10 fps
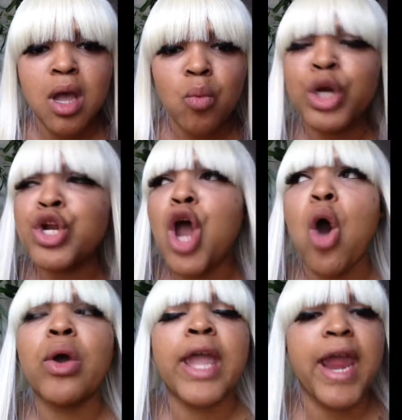with
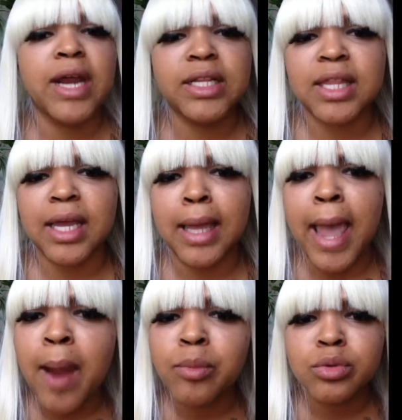no care that the
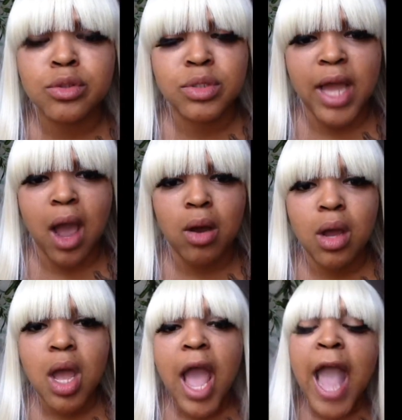cameras was out.
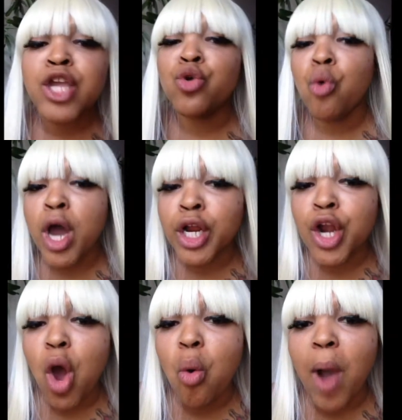And you want to
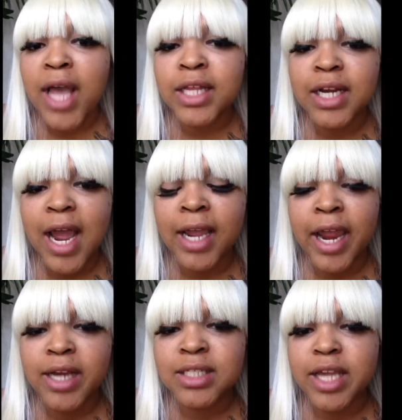know why they're not
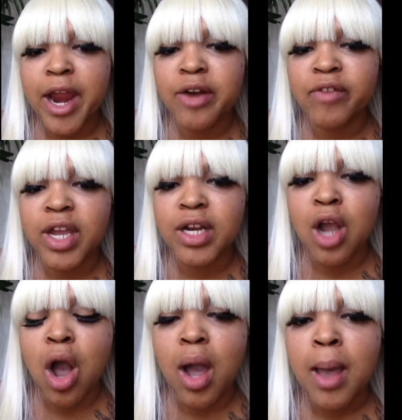scared of getting
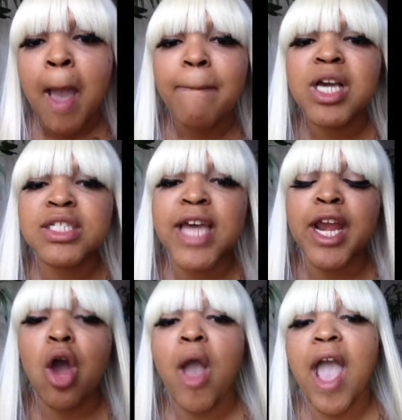caught? Because
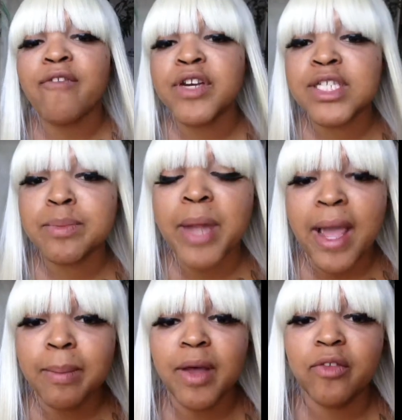they know half of these
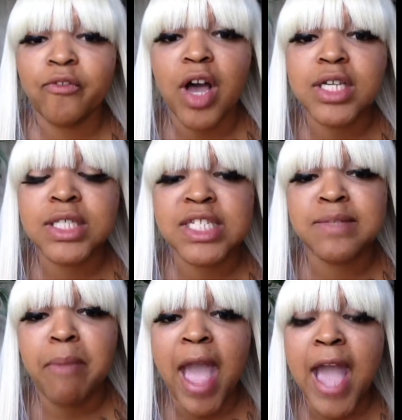black motherfuckers
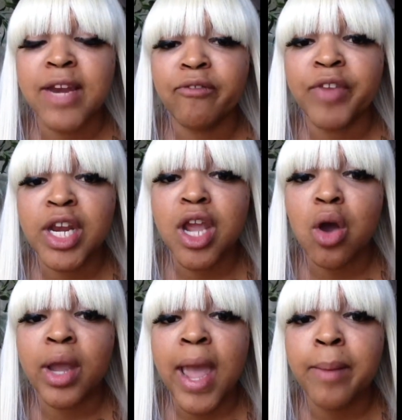that's mad and
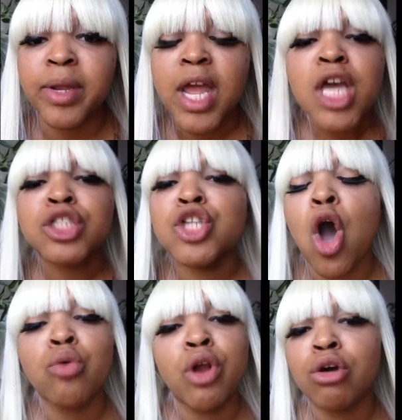video cammering
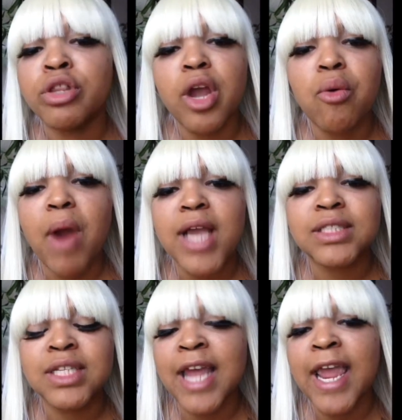don't know their
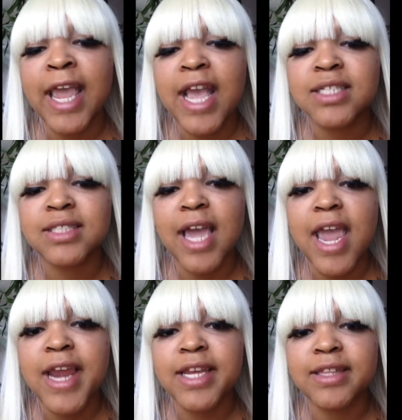rights, and they can't
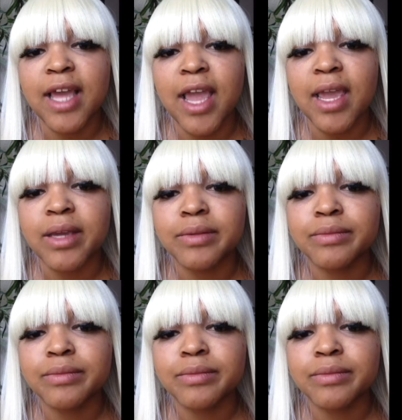say anything.